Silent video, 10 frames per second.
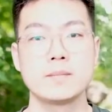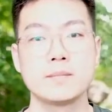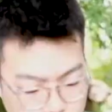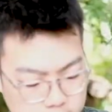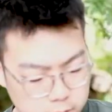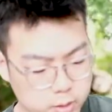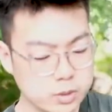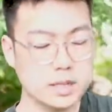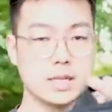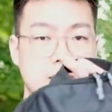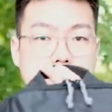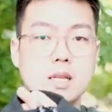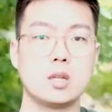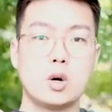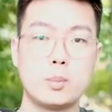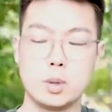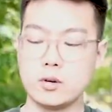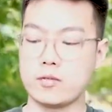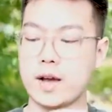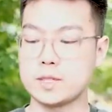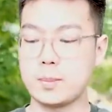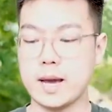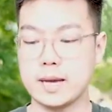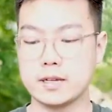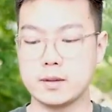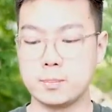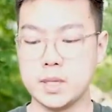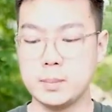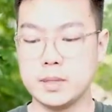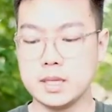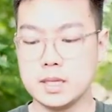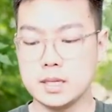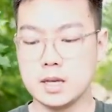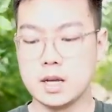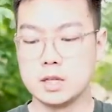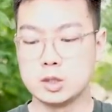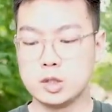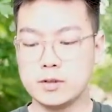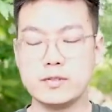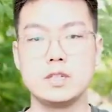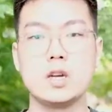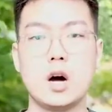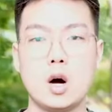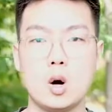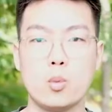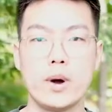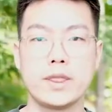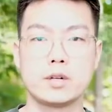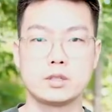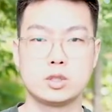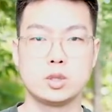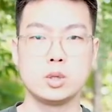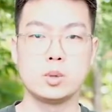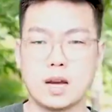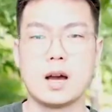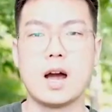What I use is the Lowepro Fastpack B P All-Weather two.